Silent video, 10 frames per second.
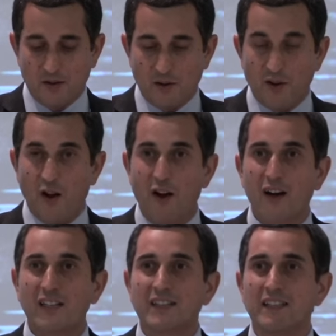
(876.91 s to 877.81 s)

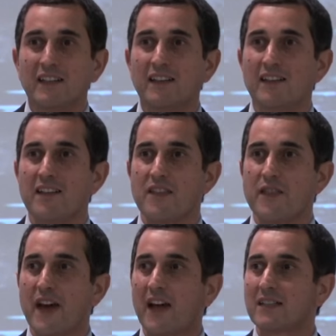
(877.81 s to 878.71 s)
Lord,
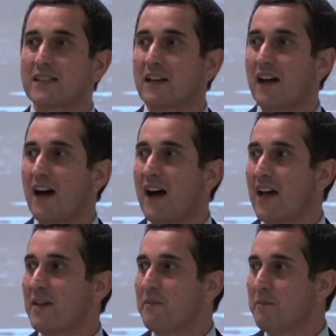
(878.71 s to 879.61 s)
that
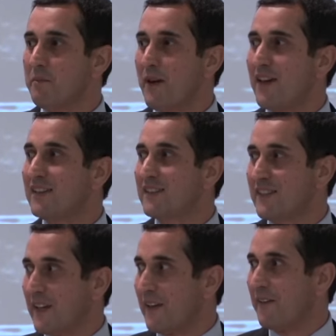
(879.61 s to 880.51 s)
I may see.